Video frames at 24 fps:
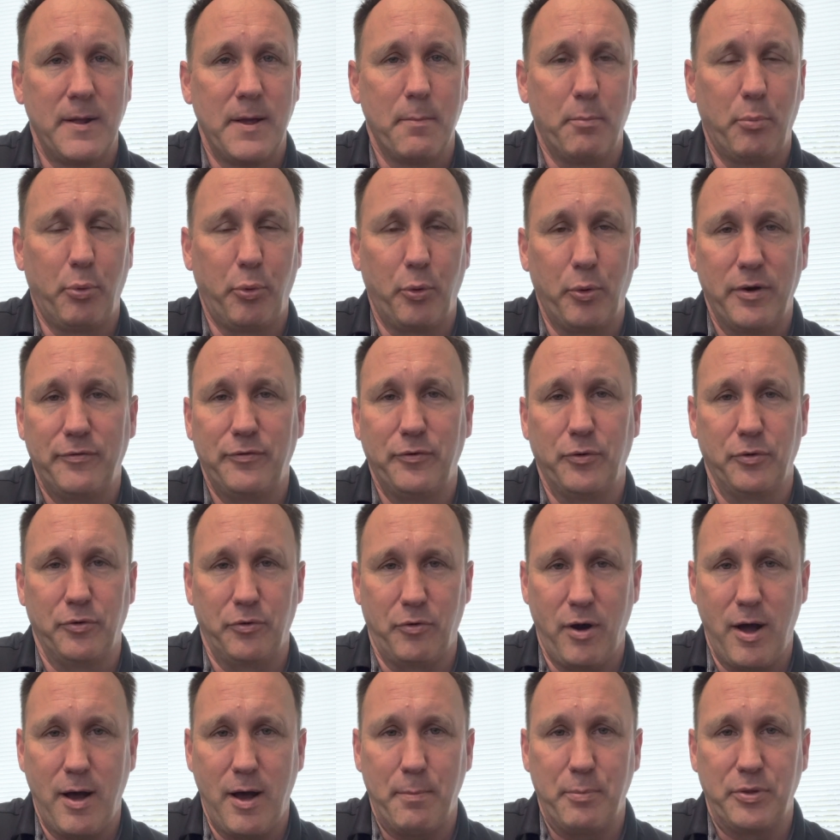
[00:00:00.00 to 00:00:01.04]
peripheral
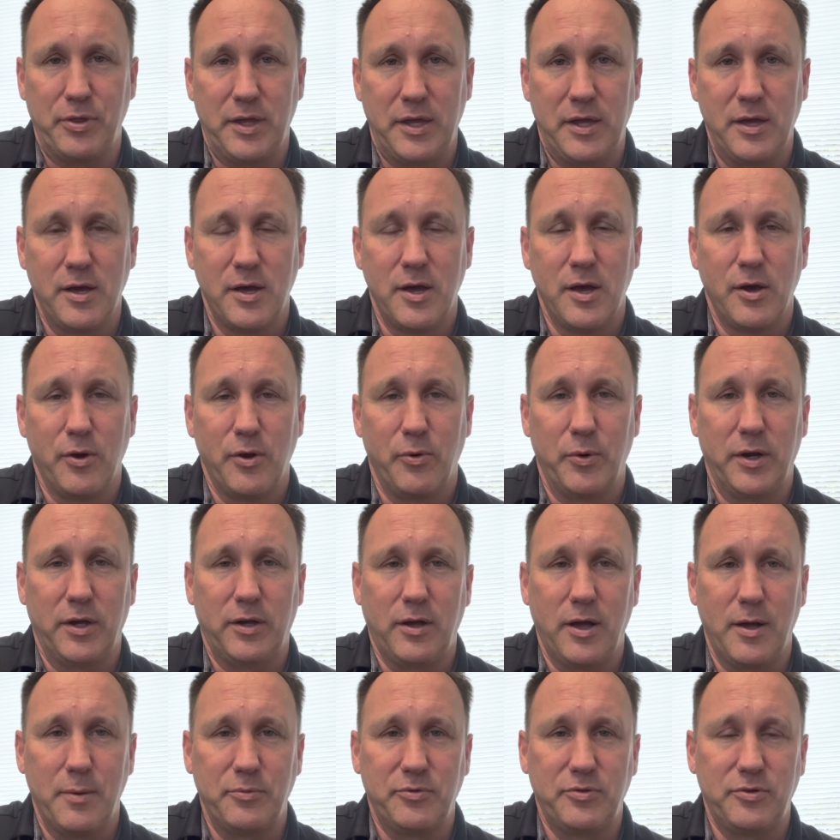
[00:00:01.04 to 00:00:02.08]
neuropathy when it
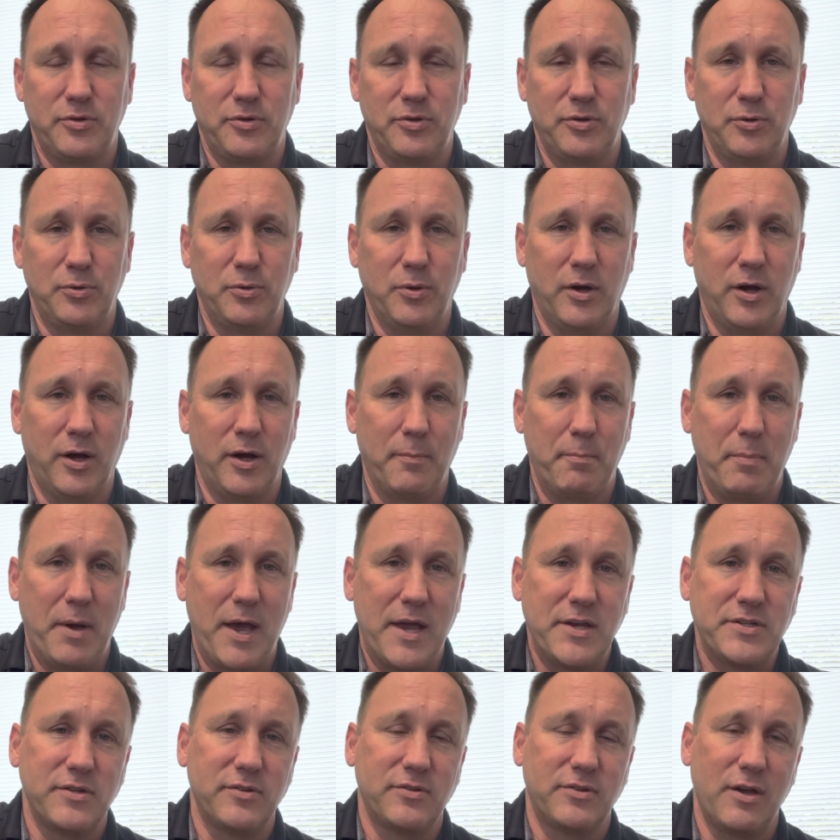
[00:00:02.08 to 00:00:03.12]
comes to
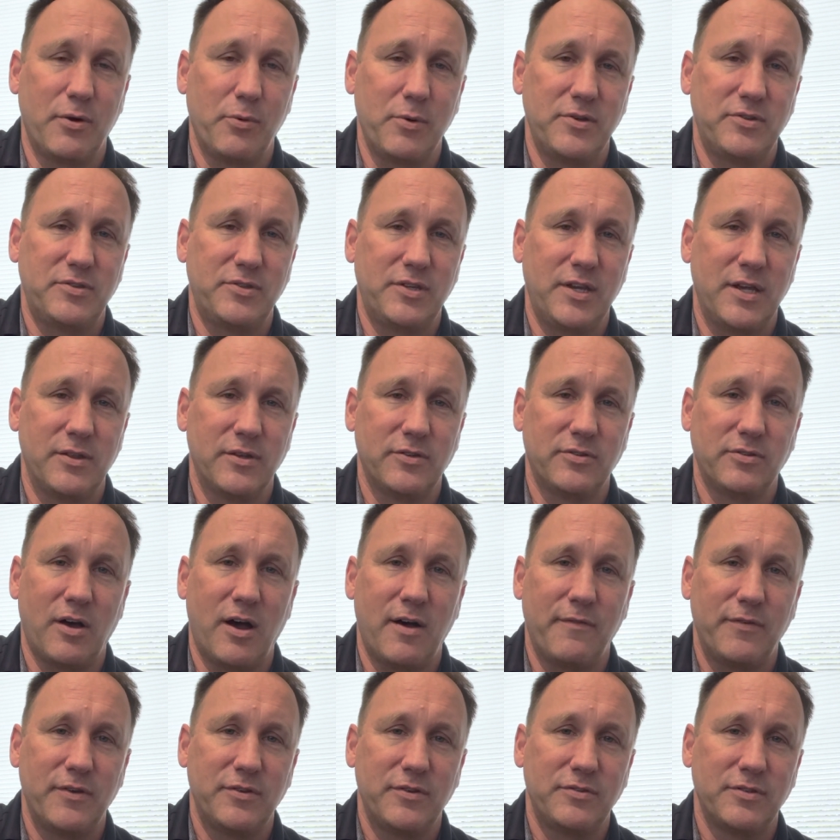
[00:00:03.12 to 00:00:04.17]
patients that we see in this
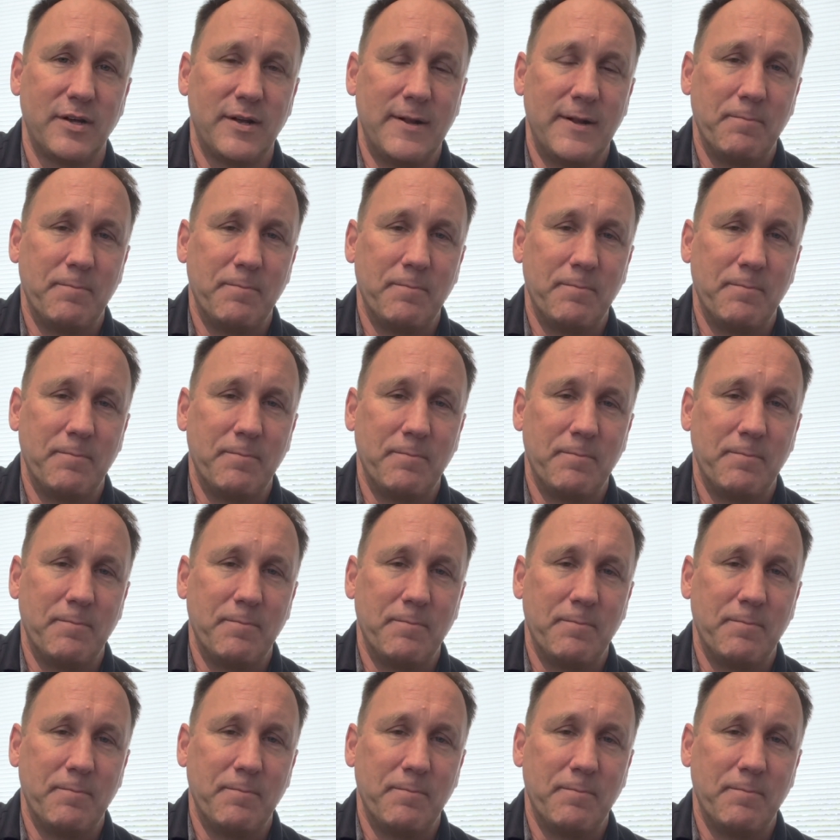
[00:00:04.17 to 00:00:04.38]
office.